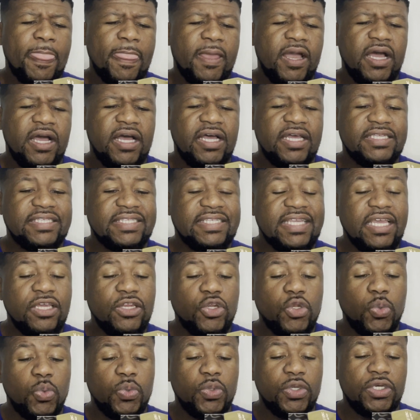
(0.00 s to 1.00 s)

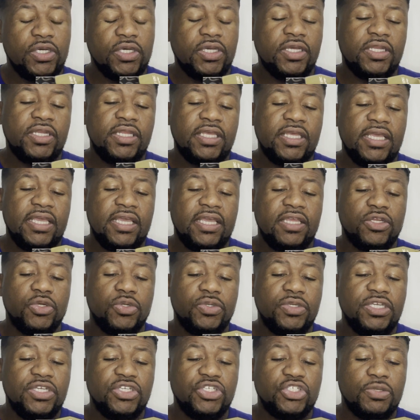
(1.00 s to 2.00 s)
sandalwood,
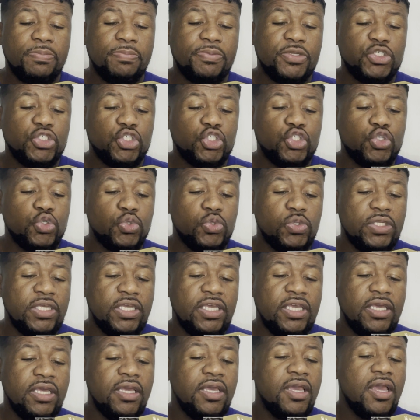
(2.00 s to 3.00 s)
Indonesian
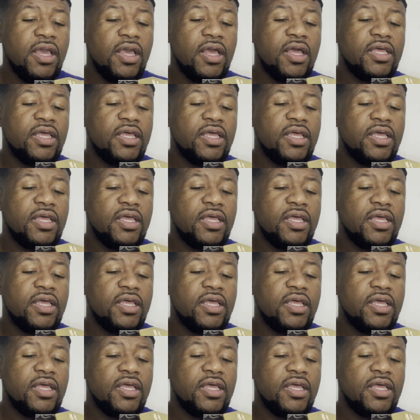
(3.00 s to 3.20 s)
patchouli,